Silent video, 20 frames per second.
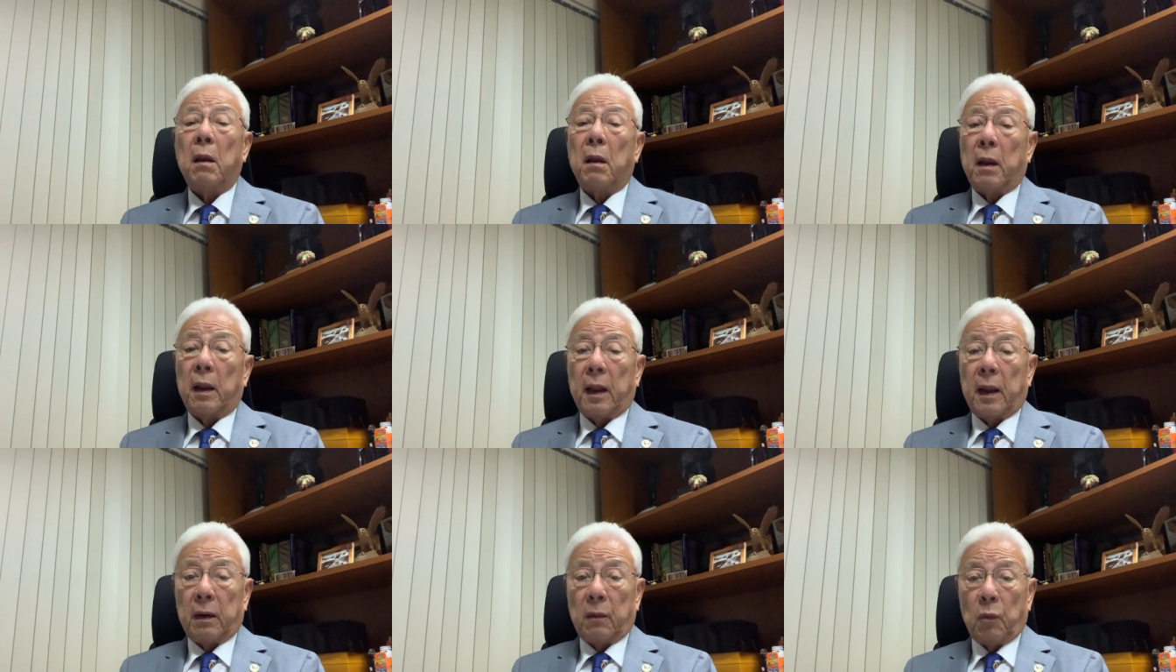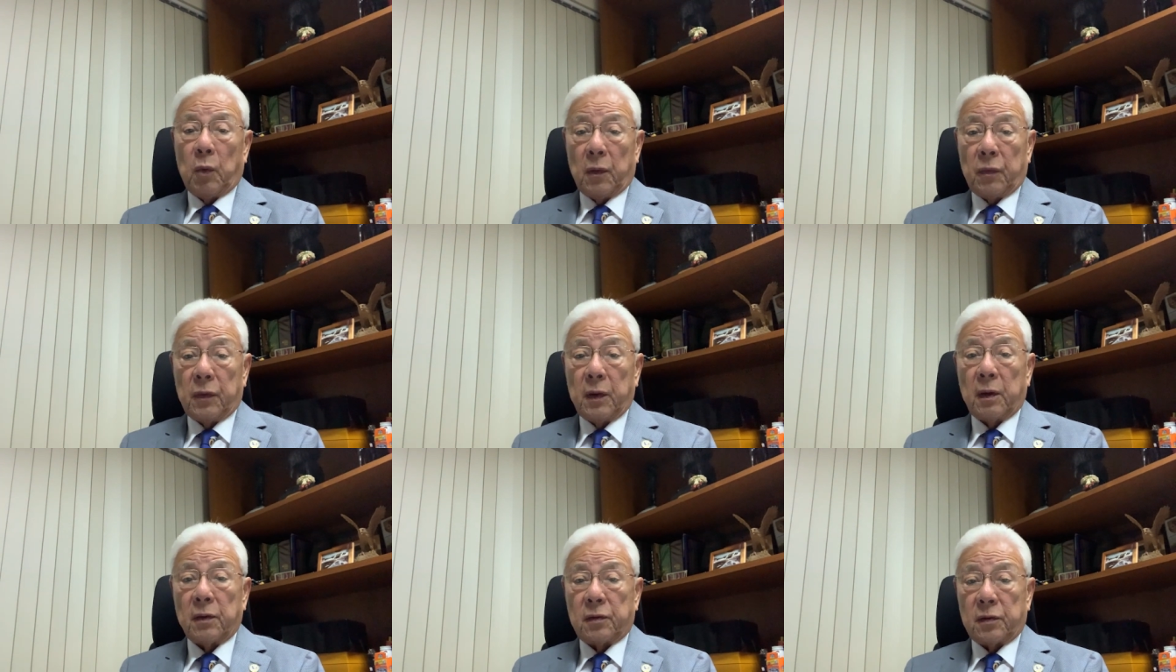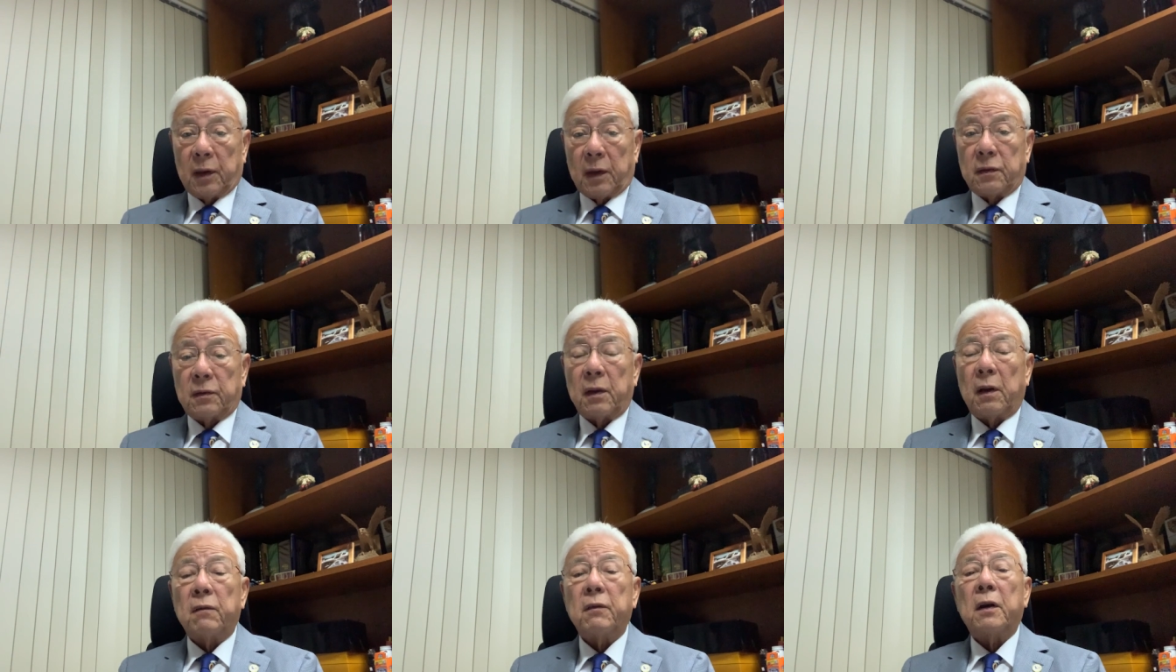and with the
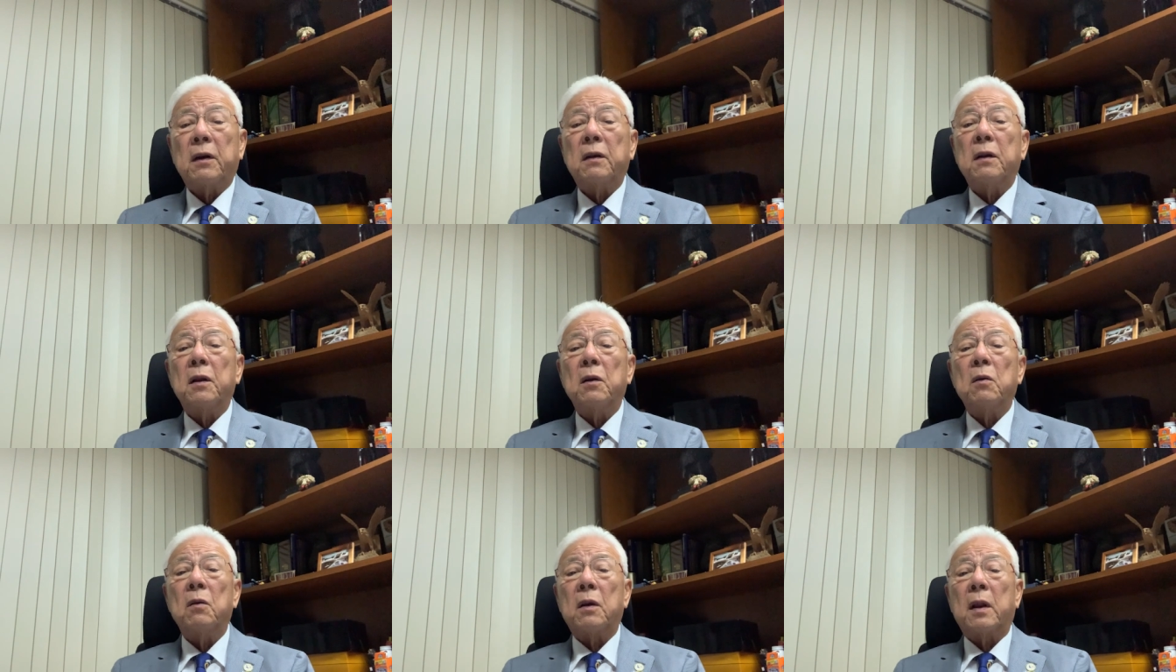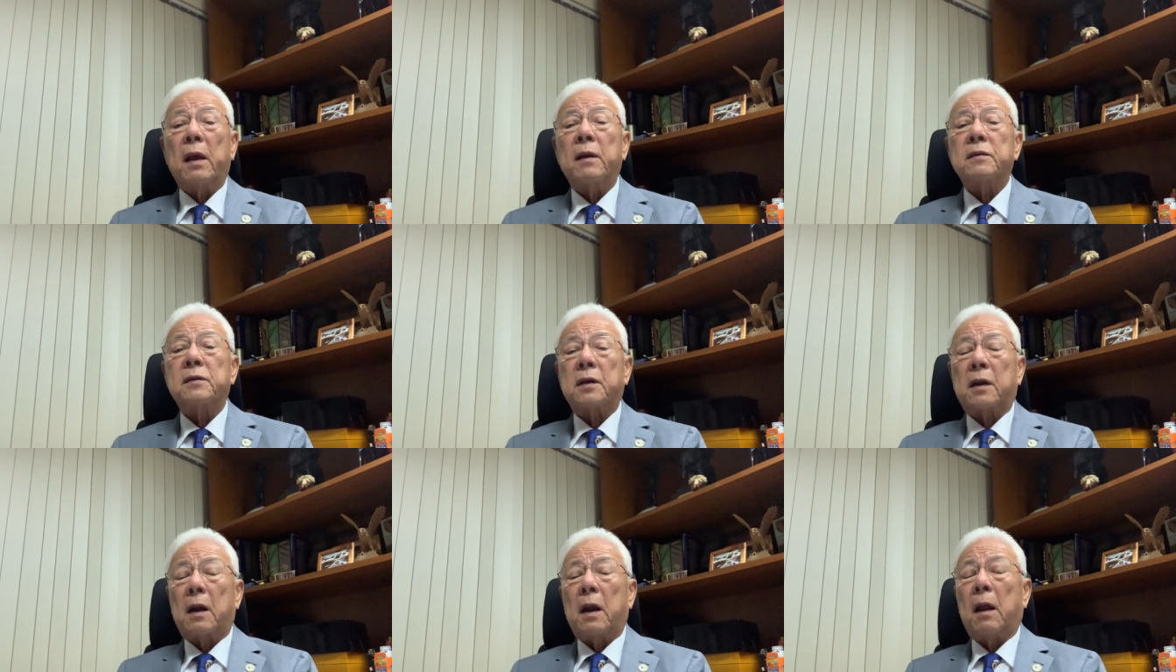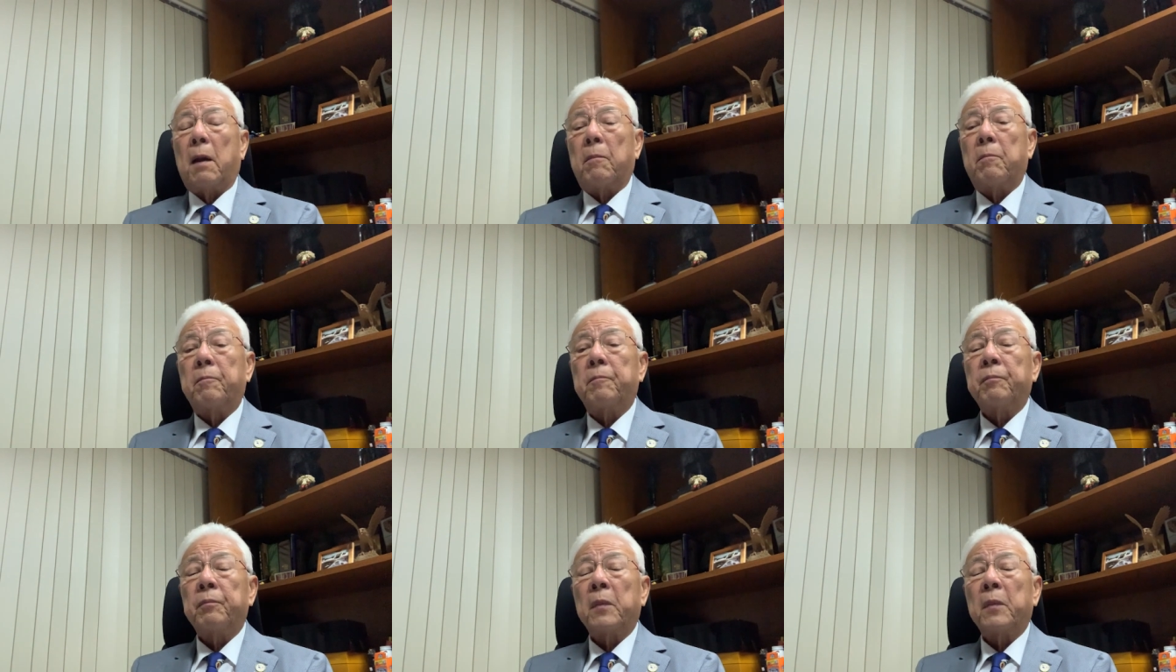600 New Lions Club.